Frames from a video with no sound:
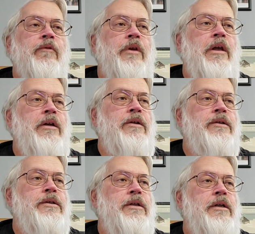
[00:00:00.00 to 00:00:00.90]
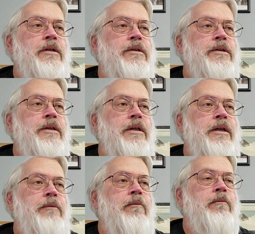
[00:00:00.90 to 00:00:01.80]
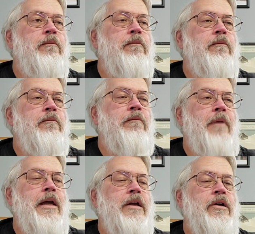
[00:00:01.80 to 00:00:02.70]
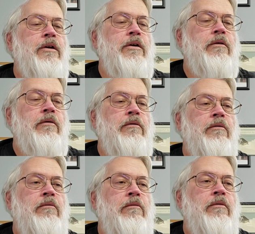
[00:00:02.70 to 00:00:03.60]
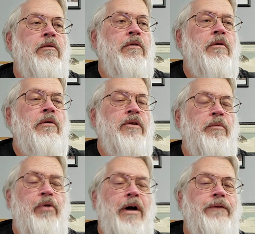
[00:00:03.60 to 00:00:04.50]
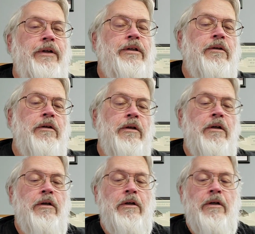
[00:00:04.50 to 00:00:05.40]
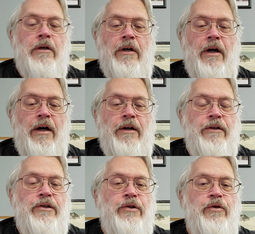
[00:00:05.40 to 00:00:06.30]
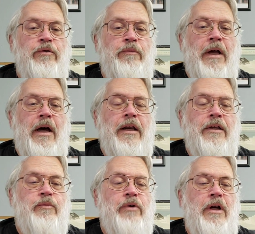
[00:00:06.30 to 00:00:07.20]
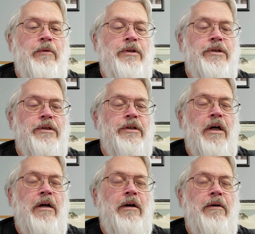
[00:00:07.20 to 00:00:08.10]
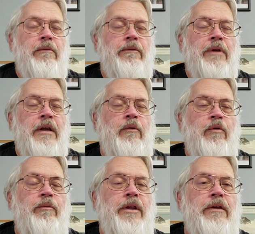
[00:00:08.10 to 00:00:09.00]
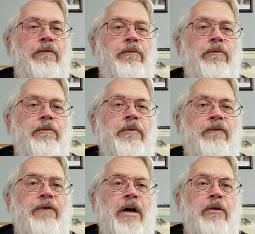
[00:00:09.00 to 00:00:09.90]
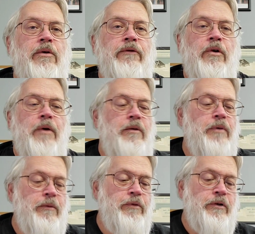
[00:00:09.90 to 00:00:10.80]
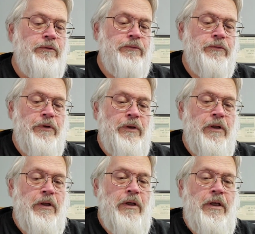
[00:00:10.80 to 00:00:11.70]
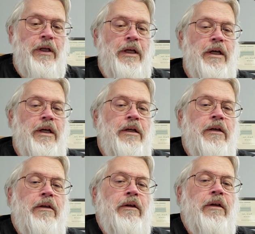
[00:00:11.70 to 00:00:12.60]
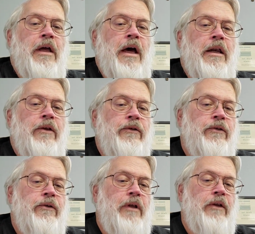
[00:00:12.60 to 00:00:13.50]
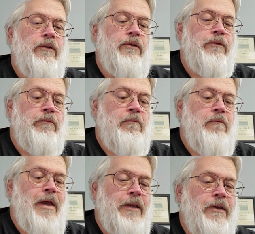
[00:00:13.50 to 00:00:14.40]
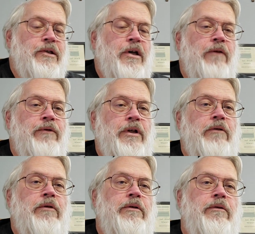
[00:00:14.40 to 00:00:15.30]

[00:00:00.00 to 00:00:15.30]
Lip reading: is the man, the prophet, to whom God has promised that he will be the father of a great people. And God has made this covenant